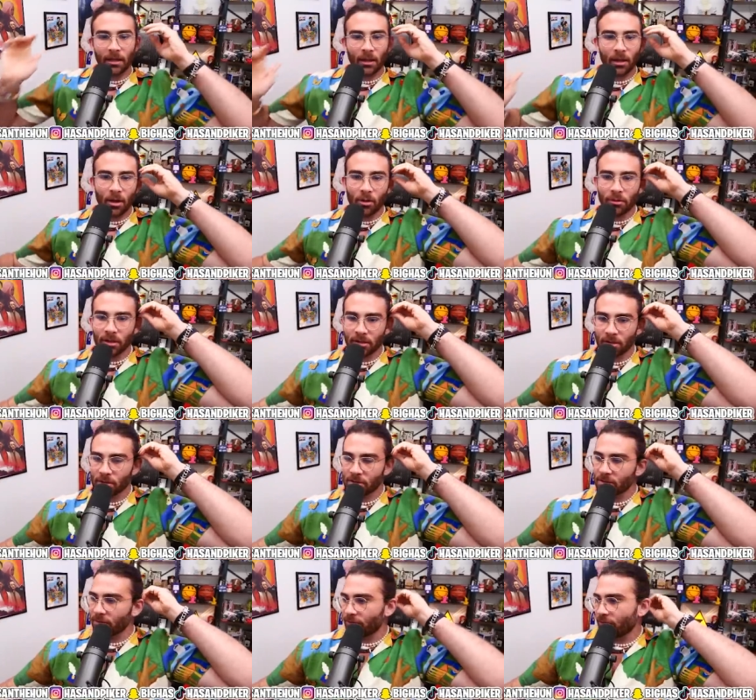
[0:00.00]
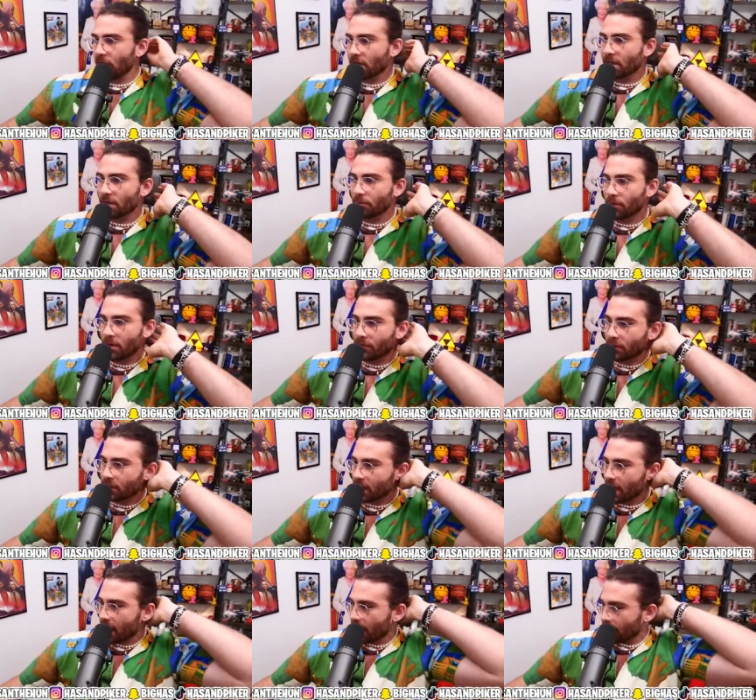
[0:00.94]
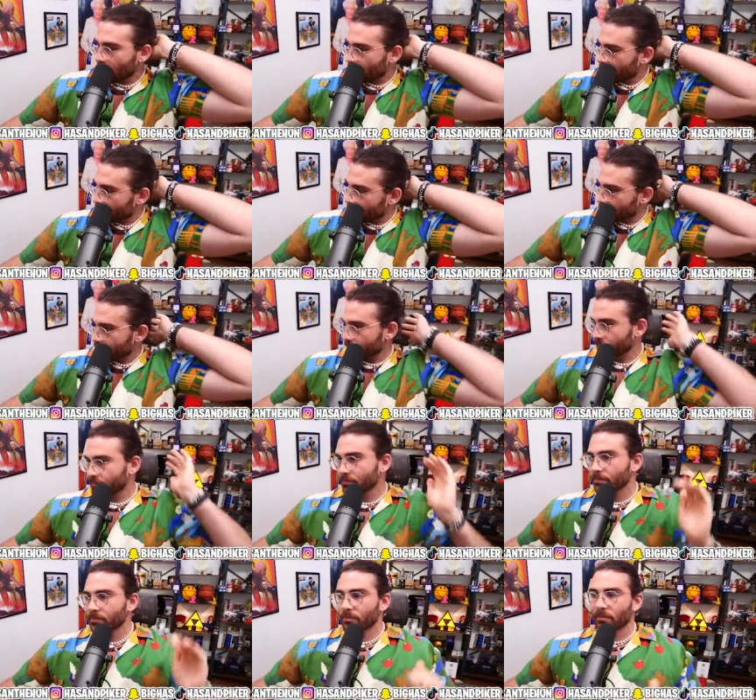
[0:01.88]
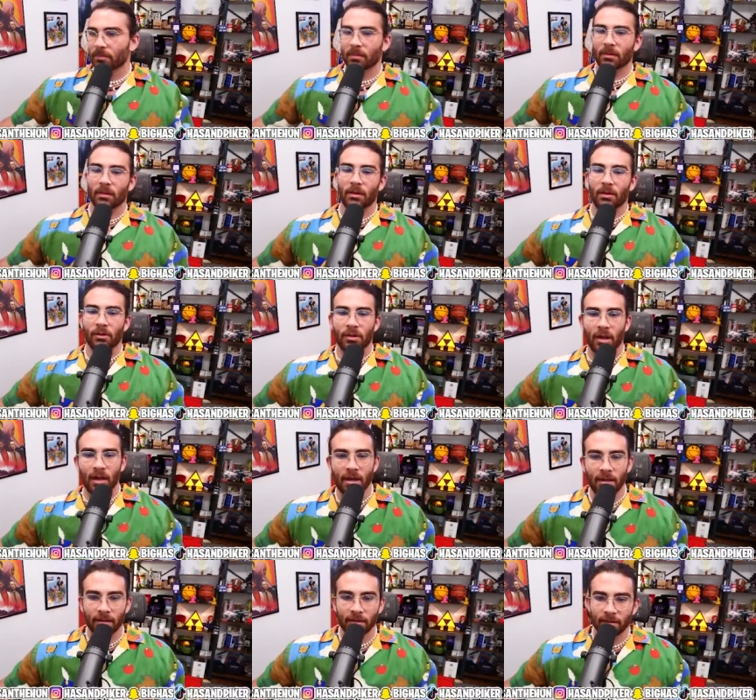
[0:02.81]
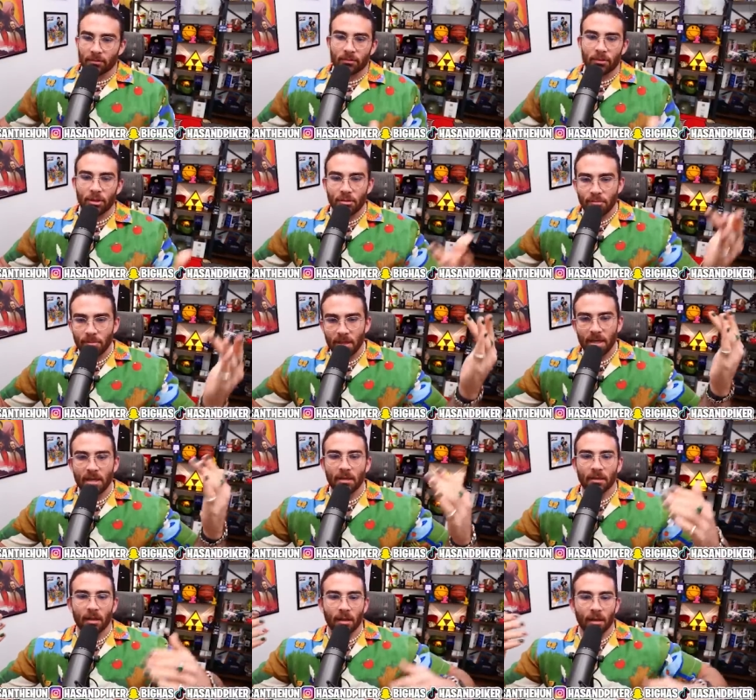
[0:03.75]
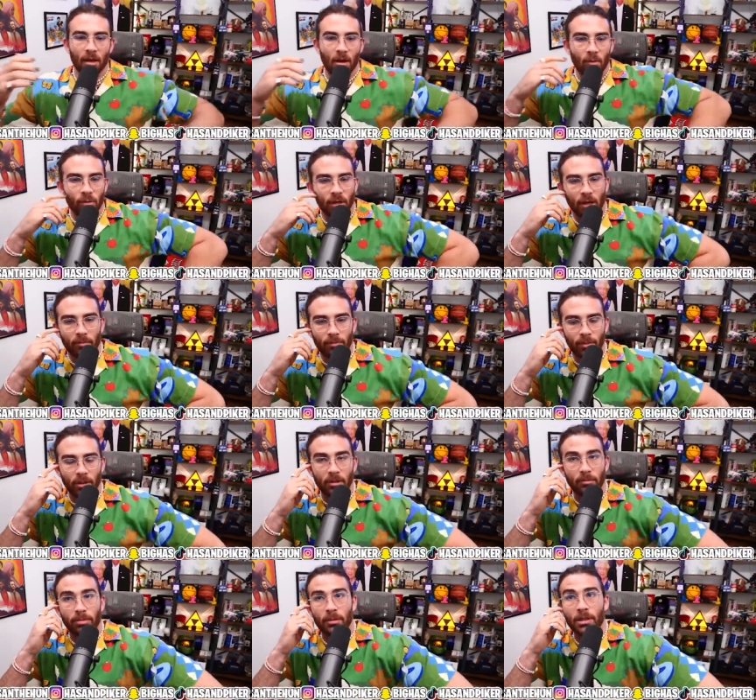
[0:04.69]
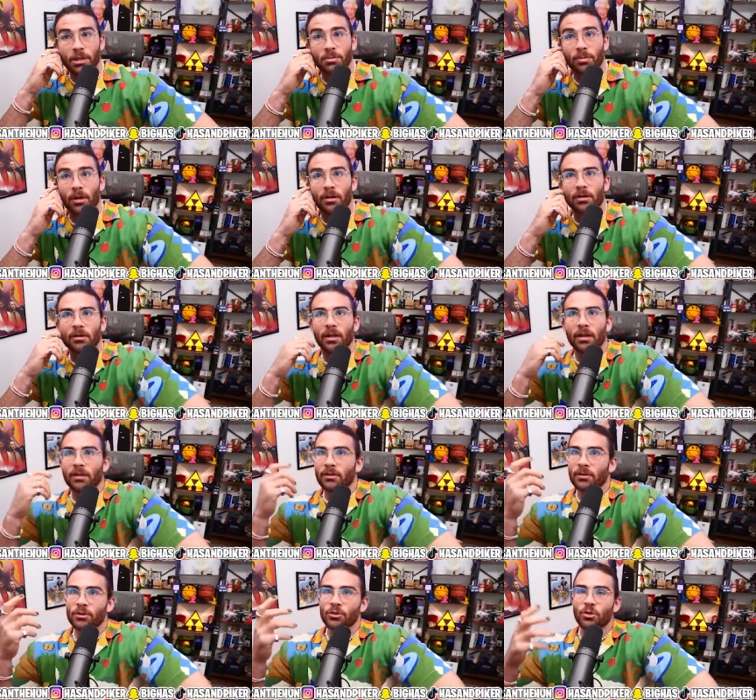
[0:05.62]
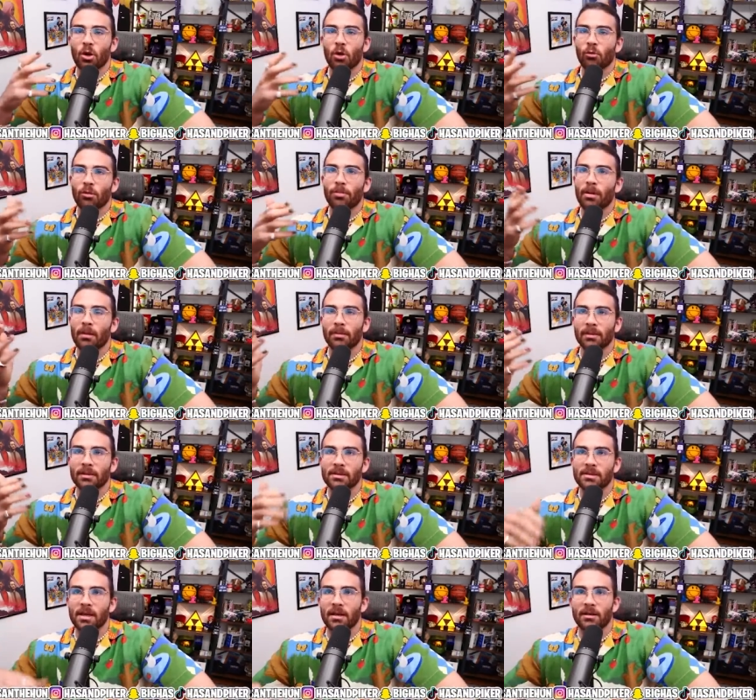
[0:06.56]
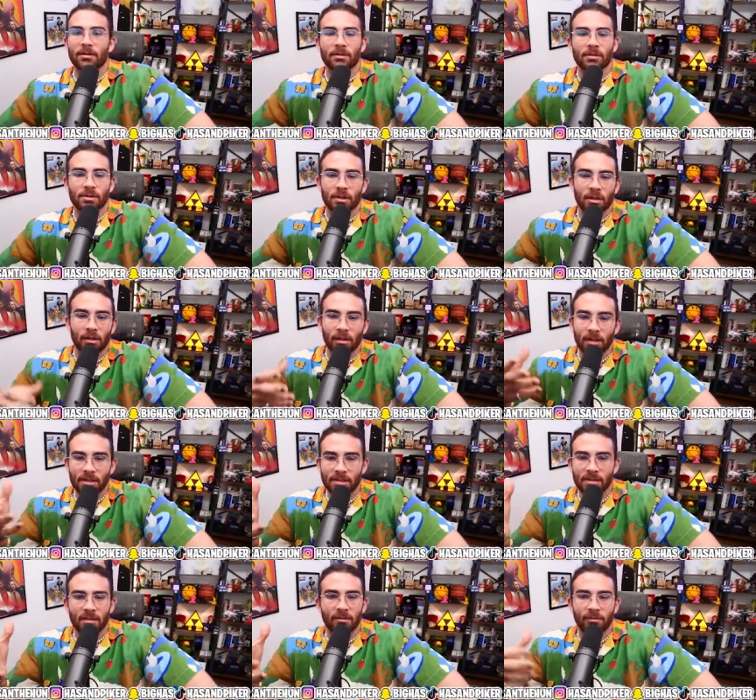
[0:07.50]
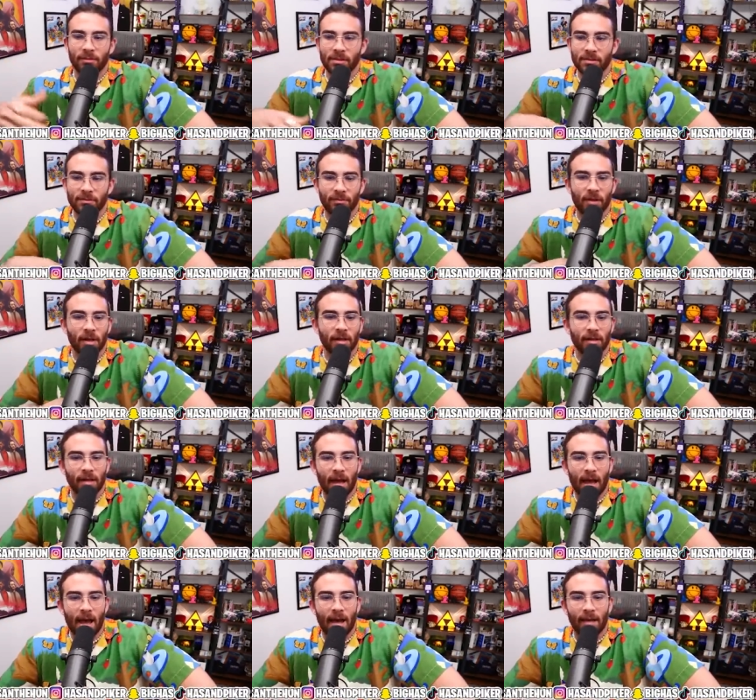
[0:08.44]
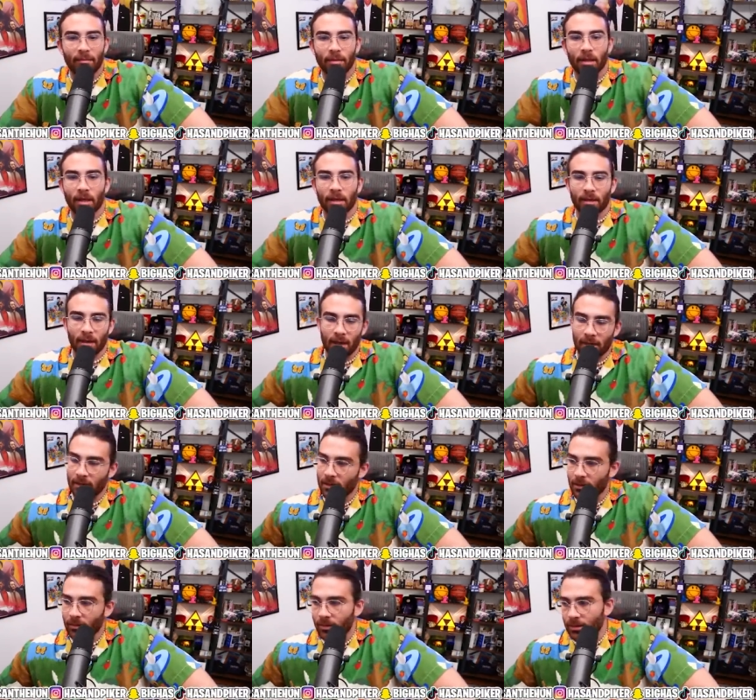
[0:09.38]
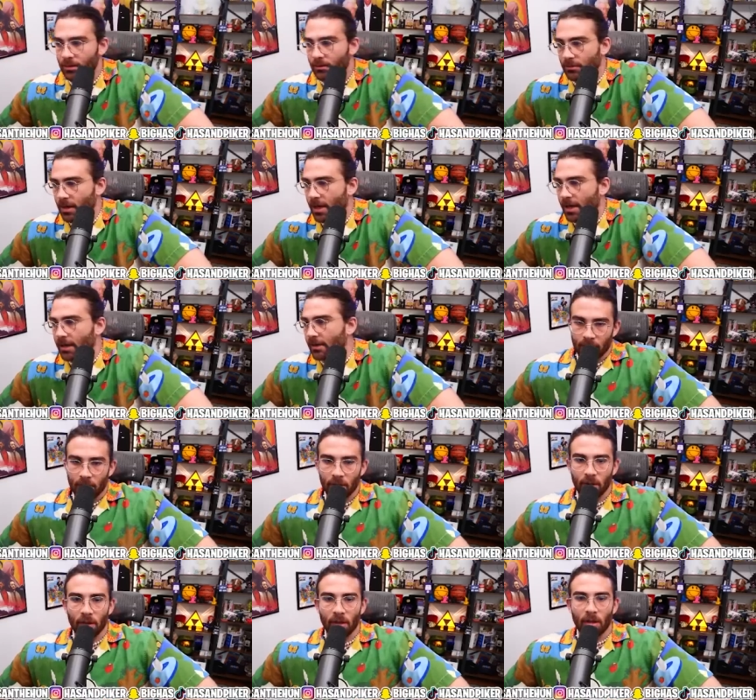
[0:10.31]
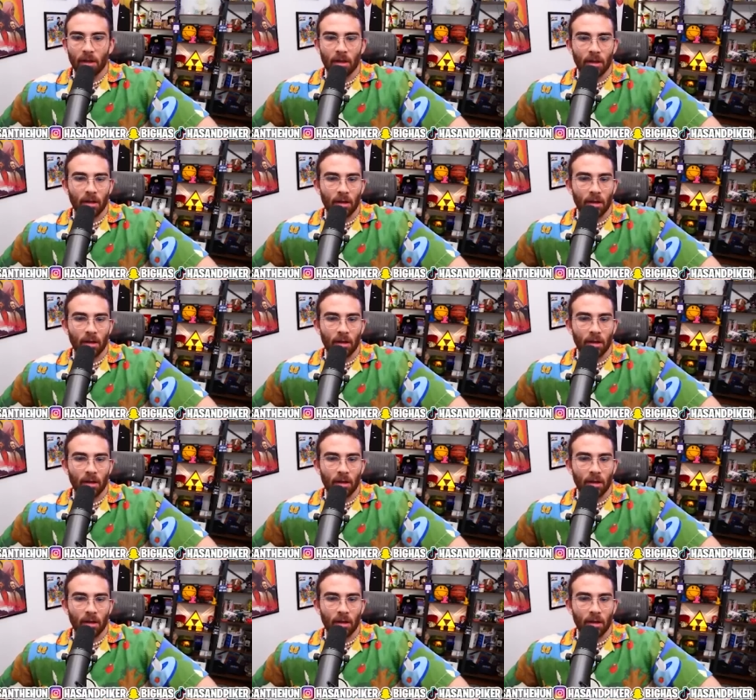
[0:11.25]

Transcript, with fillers: alone that there's a fucking river there okay what do you mean? Like, oh, we got to build a bridge, brother. Like, there's no Republican senator that's going to listen to this fucking guy and be like, yeah, you know what? You're right. Oh.